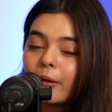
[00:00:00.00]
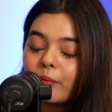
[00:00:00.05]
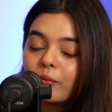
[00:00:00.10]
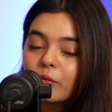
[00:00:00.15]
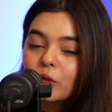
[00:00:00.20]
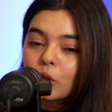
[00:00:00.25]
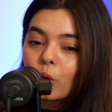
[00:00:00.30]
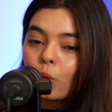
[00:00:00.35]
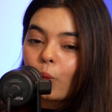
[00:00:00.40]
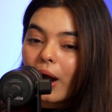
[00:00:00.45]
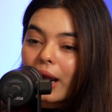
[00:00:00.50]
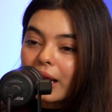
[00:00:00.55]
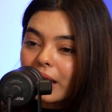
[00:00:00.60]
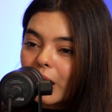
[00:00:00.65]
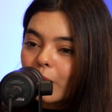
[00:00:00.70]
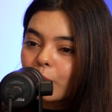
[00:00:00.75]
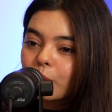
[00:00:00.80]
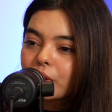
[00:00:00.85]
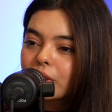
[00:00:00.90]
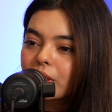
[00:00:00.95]
So while
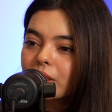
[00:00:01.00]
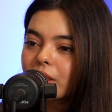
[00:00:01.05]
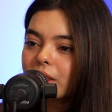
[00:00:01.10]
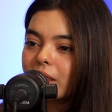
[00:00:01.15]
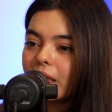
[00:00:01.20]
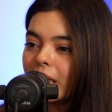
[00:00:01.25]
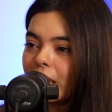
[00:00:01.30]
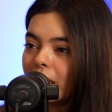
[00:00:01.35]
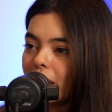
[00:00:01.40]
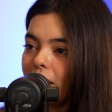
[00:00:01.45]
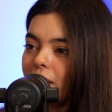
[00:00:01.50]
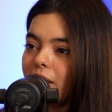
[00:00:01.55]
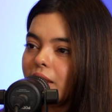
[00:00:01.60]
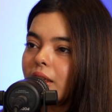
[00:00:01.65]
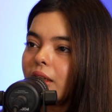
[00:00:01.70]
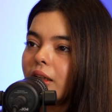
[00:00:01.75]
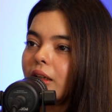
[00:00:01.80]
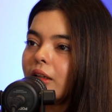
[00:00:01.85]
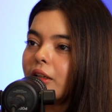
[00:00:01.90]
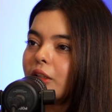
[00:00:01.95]
I was in
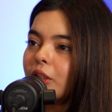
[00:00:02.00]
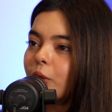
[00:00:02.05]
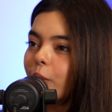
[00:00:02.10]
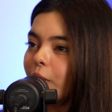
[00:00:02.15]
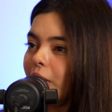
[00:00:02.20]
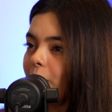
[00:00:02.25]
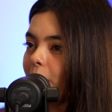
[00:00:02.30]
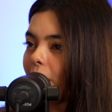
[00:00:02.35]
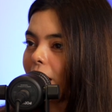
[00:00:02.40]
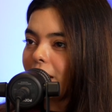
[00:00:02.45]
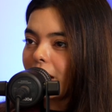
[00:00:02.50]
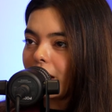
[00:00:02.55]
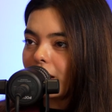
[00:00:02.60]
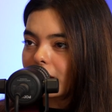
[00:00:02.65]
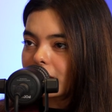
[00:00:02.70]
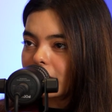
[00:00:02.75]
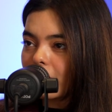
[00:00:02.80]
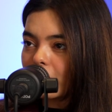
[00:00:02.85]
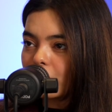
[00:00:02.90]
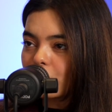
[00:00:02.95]
India doing my
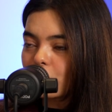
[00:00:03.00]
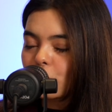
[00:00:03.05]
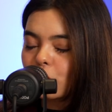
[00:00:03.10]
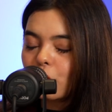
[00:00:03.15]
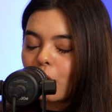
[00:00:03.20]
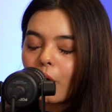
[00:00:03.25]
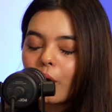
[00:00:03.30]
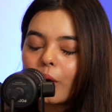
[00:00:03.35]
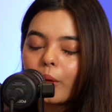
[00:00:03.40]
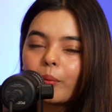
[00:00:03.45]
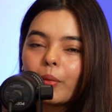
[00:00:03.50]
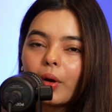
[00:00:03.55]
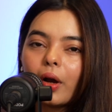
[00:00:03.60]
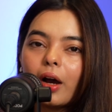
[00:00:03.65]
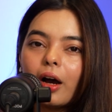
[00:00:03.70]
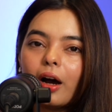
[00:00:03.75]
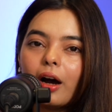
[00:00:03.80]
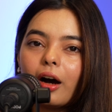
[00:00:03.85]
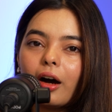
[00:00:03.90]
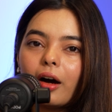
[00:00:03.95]
data science job,
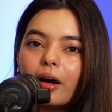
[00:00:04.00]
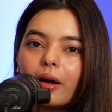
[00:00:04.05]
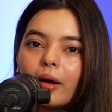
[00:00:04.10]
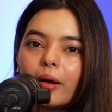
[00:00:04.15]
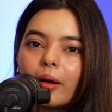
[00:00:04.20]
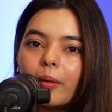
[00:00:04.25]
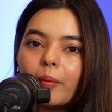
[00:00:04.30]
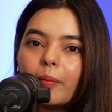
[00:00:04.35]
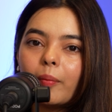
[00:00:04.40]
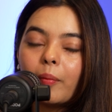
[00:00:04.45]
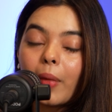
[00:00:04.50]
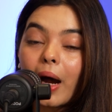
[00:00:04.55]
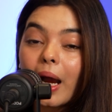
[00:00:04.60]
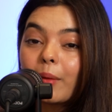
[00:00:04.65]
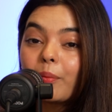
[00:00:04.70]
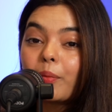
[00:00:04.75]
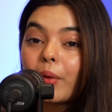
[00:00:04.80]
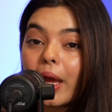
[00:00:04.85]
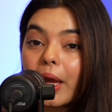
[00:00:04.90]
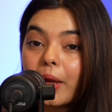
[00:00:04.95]

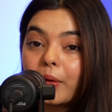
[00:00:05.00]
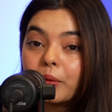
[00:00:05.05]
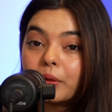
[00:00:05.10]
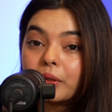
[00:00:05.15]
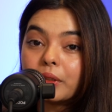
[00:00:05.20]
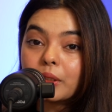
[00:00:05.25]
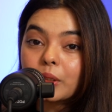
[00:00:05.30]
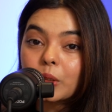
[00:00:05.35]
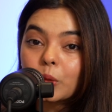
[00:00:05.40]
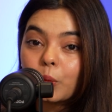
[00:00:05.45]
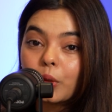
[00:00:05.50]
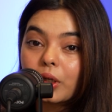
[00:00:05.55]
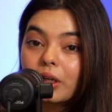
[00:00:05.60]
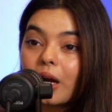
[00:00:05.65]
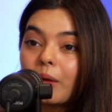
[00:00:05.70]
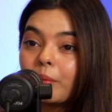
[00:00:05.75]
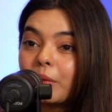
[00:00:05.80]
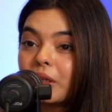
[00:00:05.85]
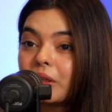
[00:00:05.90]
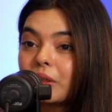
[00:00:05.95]
my parents were
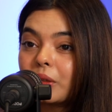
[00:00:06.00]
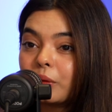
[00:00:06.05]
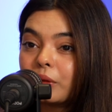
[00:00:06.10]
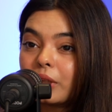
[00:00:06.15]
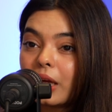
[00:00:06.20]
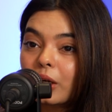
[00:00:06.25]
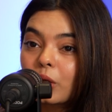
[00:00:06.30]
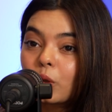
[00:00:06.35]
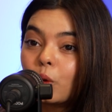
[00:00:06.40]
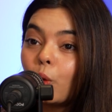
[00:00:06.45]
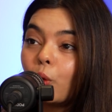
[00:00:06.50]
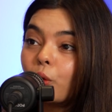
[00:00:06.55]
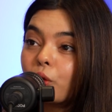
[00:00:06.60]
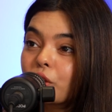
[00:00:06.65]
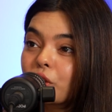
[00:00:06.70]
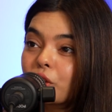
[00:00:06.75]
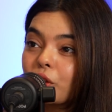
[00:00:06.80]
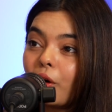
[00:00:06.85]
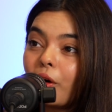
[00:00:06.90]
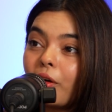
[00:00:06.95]
coming to that
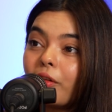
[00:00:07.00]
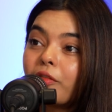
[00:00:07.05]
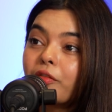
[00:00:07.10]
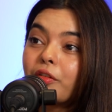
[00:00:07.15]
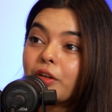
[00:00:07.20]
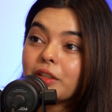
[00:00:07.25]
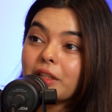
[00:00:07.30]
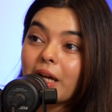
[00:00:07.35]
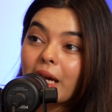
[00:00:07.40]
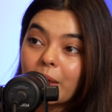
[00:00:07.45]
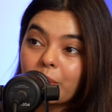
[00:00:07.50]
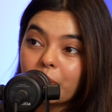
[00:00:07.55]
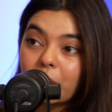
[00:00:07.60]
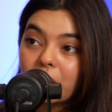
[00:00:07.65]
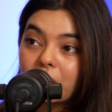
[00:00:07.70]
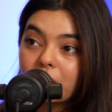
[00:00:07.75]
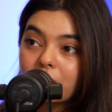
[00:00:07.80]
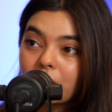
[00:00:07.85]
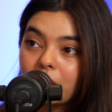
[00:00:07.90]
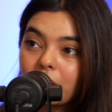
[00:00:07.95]
course of
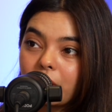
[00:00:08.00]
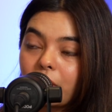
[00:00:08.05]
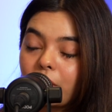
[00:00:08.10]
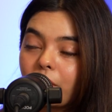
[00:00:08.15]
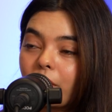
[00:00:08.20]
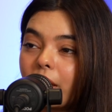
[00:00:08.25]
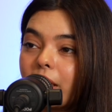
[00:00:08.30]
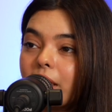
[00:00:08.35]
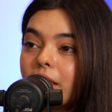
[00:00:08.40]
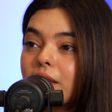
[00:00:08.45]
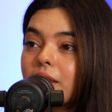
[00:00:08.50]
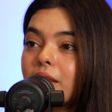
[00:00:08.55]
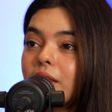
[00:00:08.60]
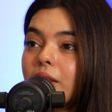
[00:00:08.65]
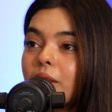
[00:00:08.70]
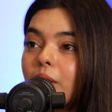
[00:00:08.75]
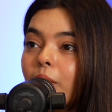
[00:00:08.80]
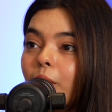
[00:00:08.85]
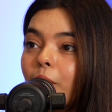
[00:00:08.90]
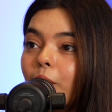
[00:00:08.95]
retirement. Right.
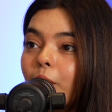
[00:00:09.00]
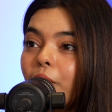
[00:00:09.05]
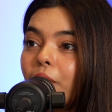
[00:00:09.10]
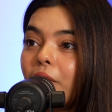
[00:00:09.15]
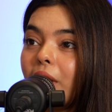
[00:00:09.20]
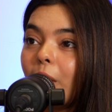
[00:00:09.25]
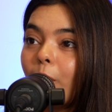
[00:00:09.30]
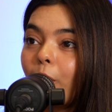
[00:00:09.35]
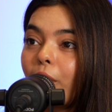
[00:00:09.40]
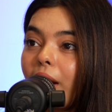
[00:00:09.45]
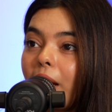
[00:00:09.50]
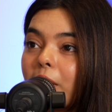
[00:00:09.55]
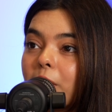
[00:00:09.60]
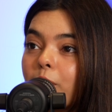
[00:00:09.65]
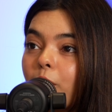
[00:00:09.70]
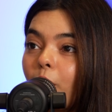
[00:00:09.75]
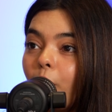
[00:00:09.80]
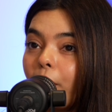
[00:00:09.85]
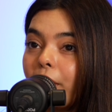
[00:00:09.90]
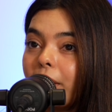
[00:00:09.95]
So they were at a
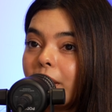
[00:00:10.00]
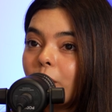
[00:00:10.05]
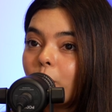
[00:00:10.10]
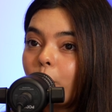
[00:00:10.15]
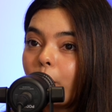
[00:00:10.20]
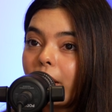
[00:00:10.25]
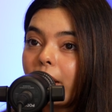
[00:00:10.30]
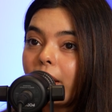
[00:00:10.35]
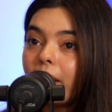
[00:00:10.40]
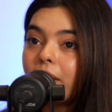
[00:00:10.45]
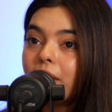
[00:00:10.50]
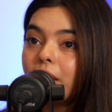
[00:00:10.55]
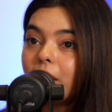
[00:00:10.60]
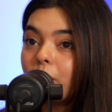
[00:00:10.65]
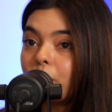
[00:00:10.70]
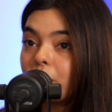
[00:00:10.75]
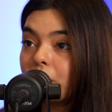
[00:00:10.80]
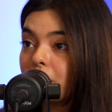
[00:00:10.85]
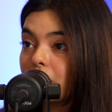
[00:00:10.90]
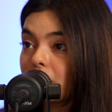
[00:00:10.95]
point where they're
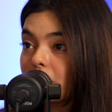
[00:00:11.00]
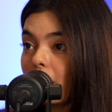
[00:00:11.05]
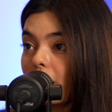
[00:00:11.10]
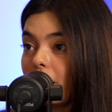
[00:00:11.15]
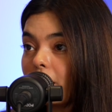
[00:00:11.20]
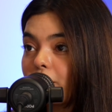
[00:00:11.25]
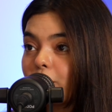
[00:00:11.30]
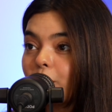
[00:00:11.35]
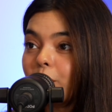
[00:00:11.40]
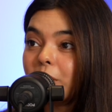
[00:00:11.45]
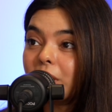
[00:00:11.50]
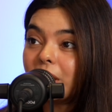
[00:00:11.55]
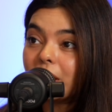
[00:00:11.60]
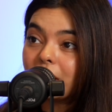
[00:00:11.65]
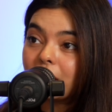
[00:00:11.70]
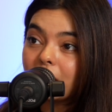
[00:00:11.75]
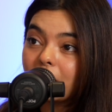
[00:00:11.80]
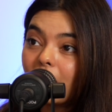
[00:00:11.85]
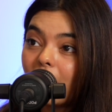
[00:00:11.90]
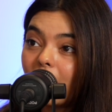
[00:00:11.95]
going to retire from the
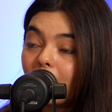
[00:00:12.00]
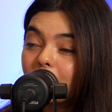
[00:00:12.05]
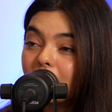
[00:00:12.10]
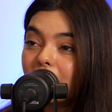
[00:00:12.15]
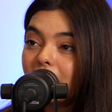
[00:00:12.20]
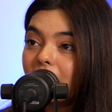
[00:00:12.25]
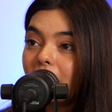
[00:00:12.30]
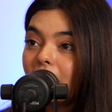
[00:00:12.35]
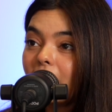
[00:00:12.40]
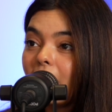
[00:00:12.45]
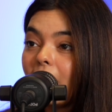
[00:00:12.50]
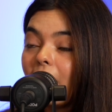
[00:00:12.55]
Indian Army.